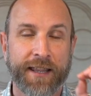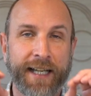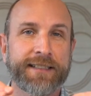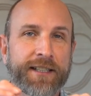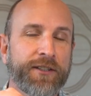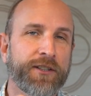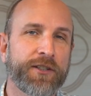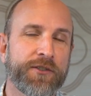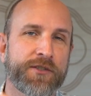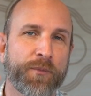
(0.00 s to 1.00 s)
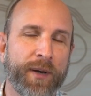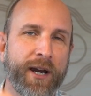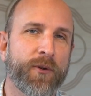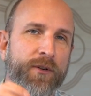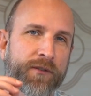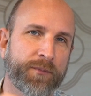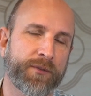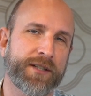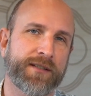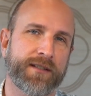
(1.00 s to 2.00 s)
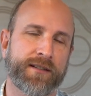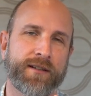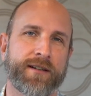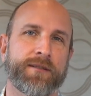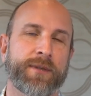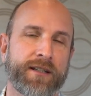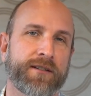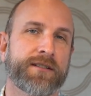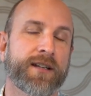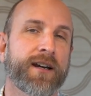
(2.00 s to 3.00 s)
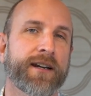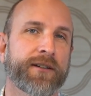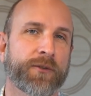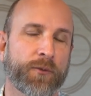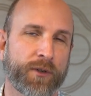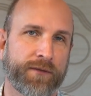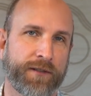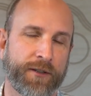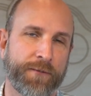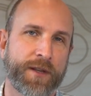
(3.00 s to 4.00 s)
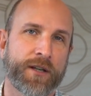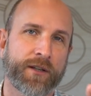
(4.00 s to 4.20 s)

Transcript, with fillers: That's how you can use the power of presets to automate your entire workflow.